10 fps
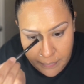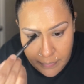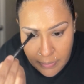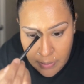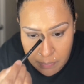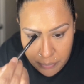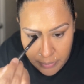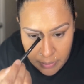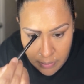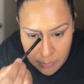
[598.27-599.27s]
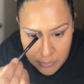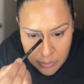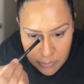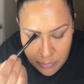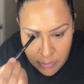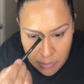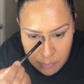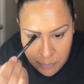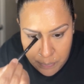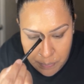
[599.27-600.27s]
And bring it up to the
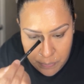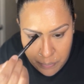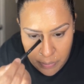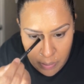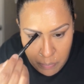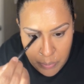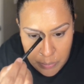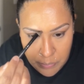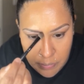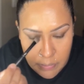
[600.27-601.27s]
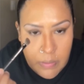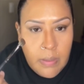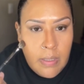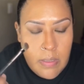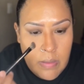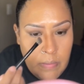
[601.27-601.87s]
brow bone, like so.